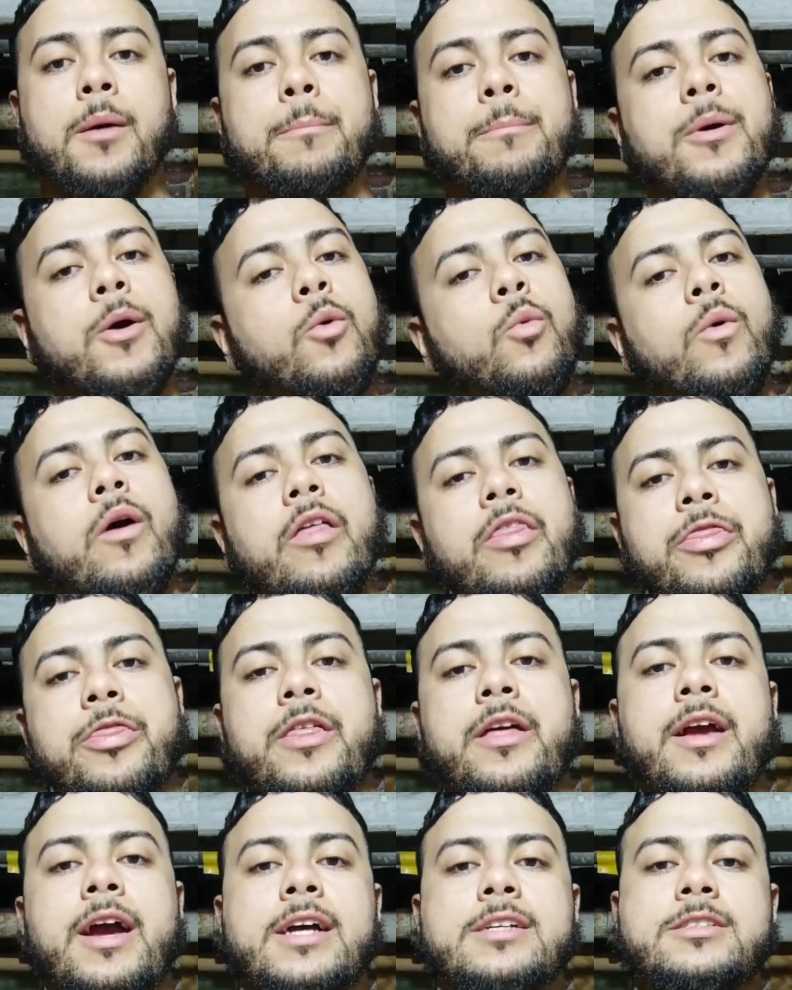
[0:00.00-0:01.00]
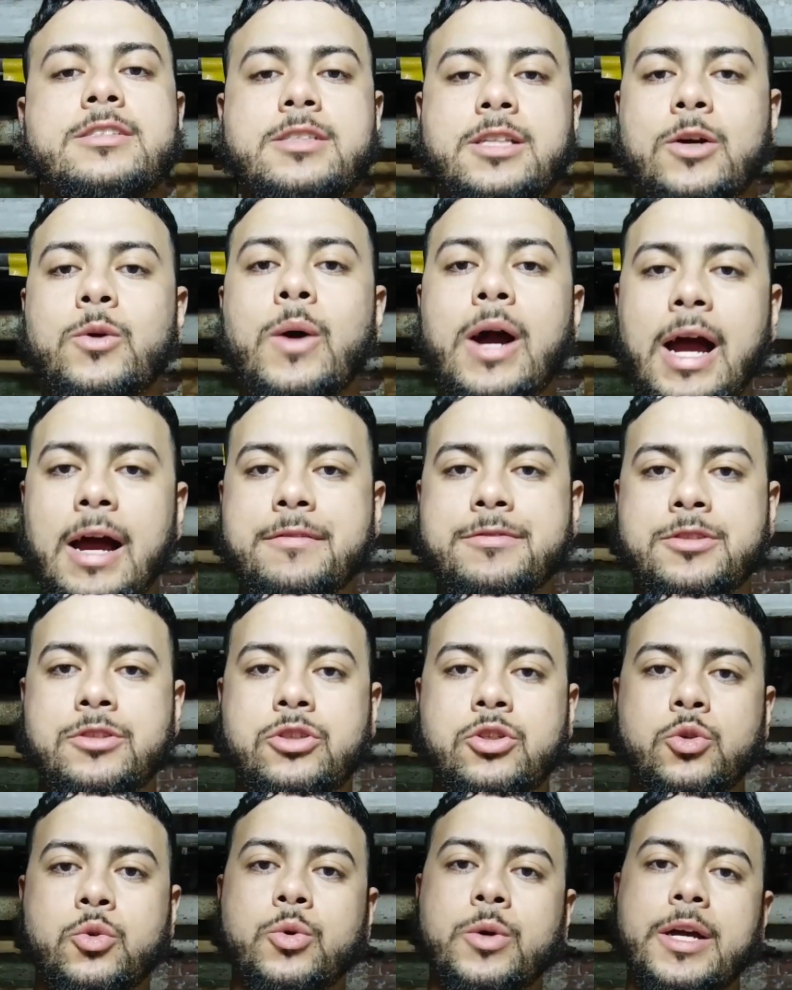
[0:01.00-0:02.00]
But one thing I still have to
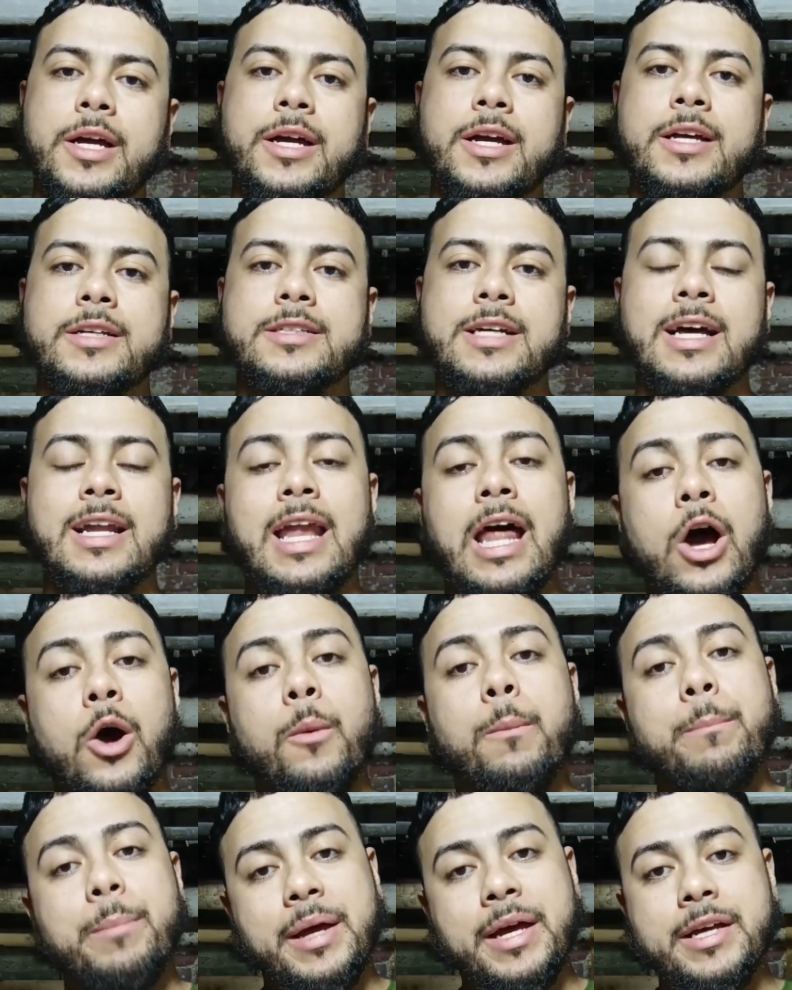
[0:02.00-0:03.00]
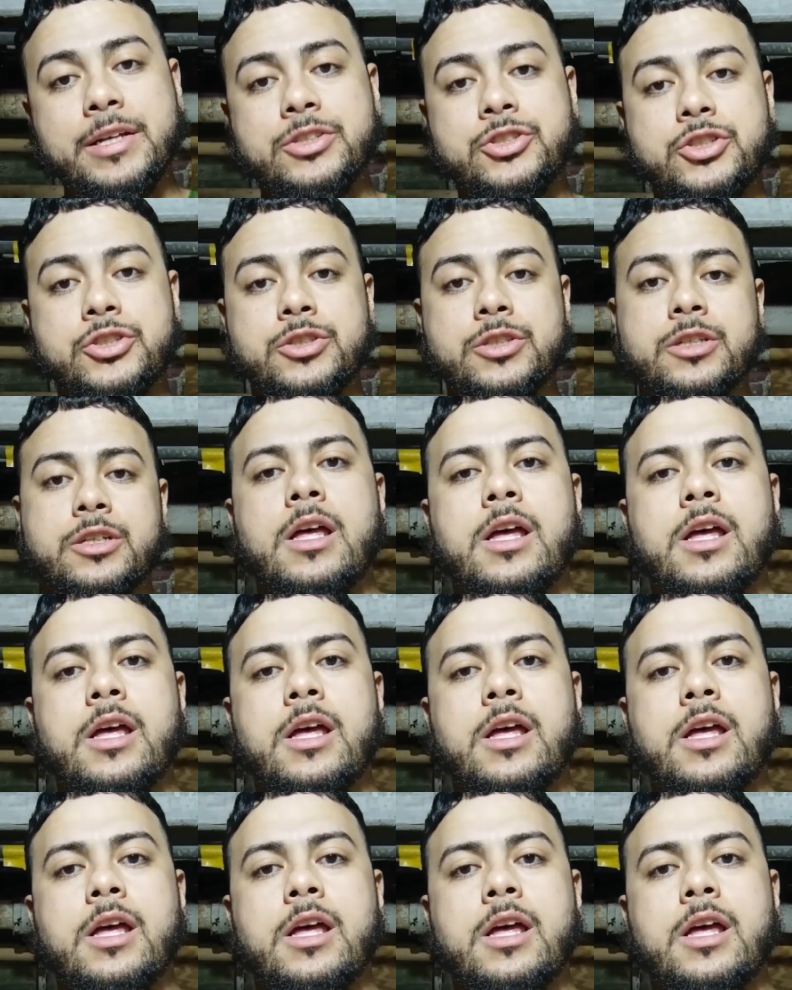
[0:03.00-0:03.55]
do is allow pitch.